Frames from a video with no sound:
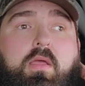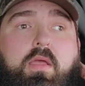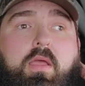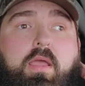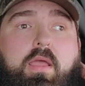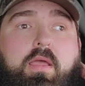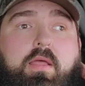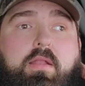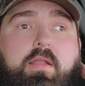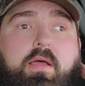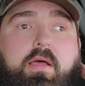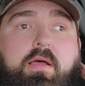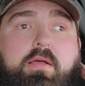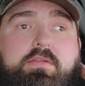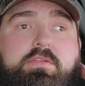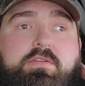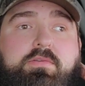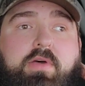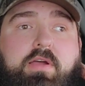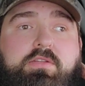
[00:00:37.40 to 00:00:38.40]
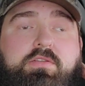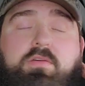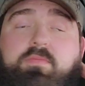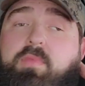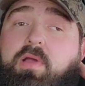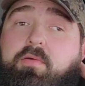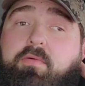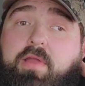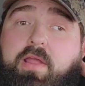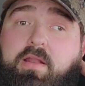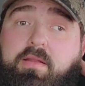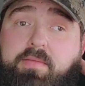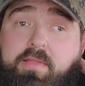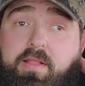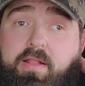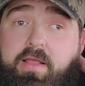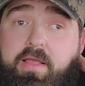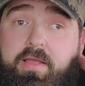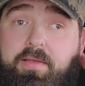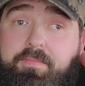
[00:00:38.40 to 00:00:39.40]
And so I took my random
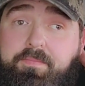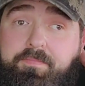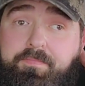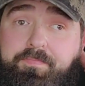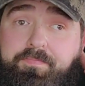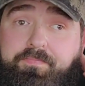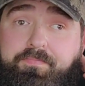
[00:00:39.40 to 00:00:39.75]
today,